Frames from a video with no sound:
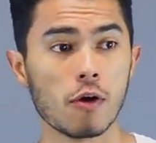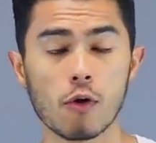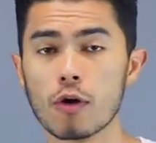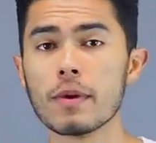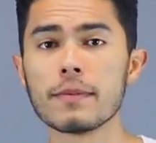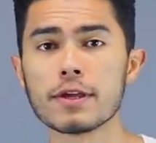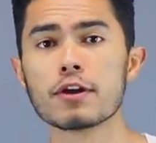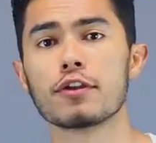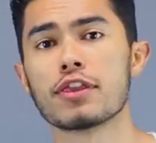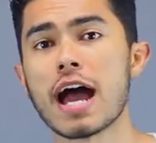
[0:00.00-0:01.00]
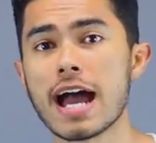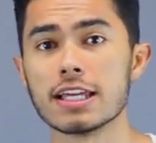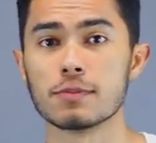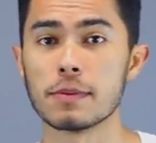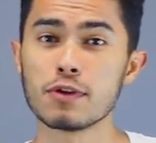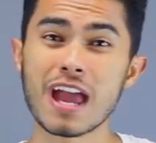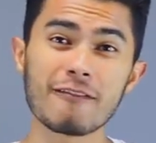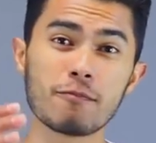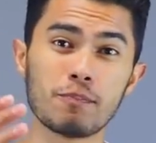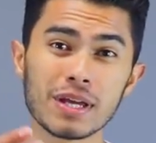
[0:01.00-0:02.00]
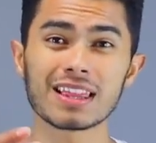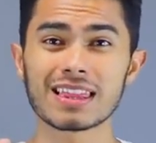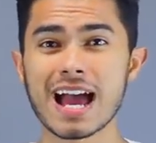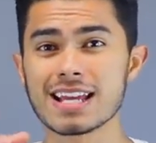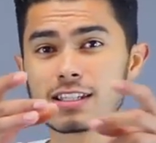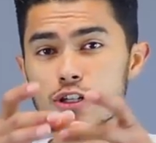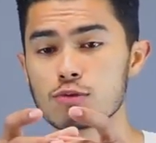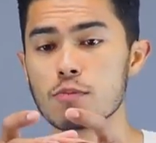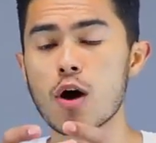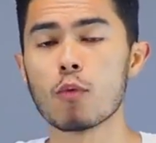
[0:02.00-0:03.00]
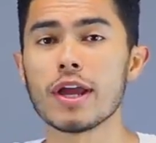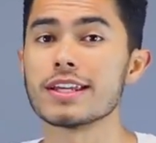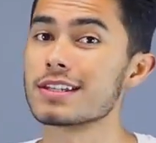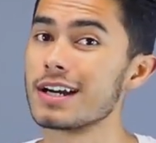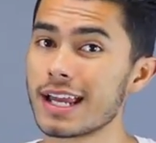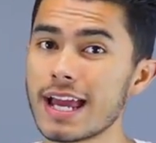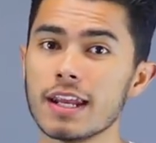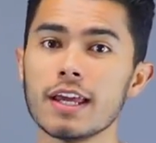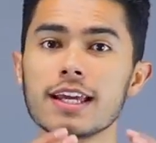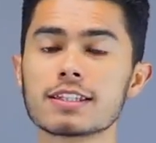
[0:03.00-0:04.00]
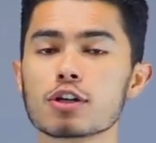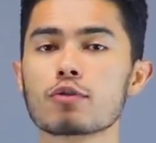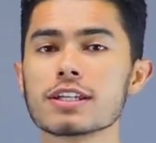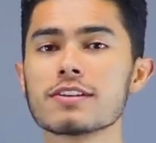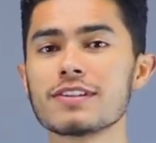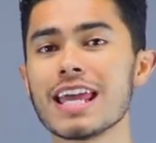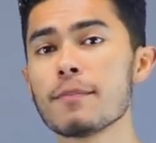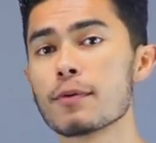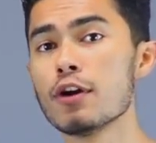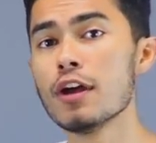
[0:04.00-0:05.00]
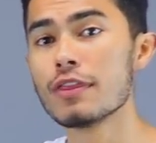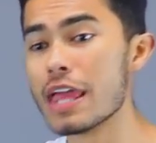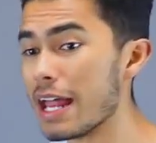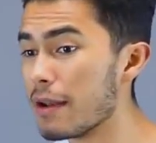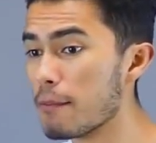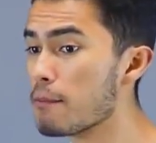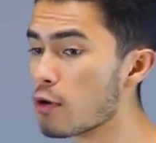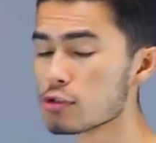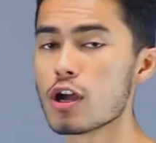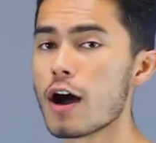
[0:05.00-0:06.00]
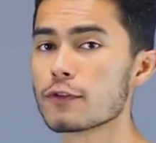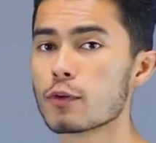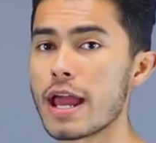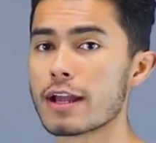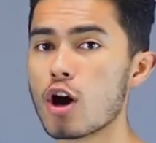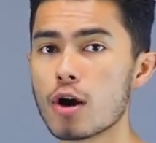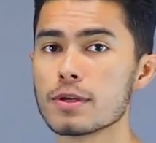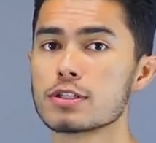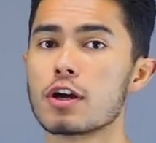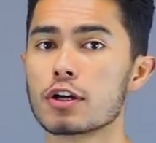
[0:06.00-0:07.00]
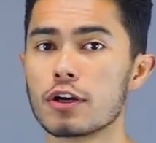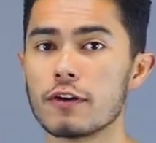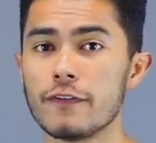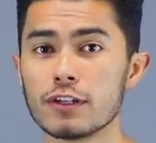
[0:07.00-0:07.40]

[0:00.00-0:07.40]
Or maybe your thighs, maybe you have big thighs and a small waist. Again, it's an aggressive taper that most off the rack garments aren't gonna